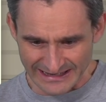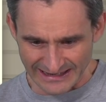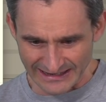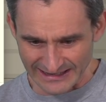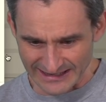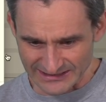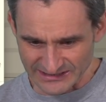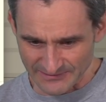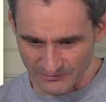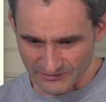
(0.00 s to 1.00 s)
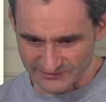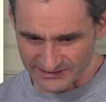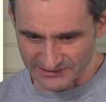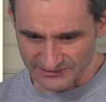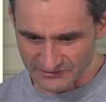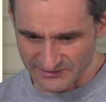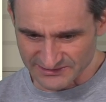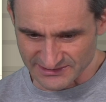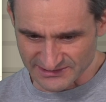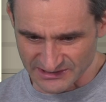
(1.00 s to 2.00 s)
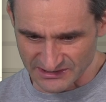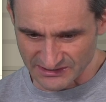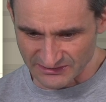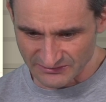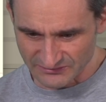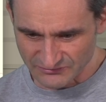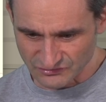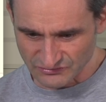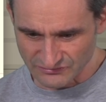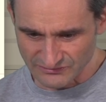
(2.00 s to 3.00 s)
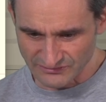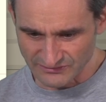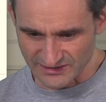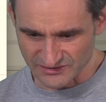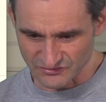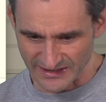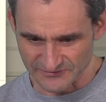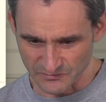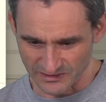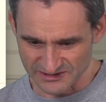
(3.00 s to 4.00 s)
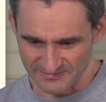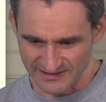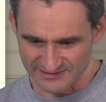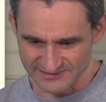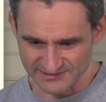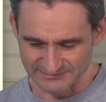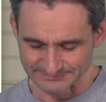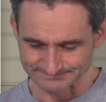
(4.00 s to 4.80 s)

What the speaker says: and we'll create a new instance in this drafts workspace.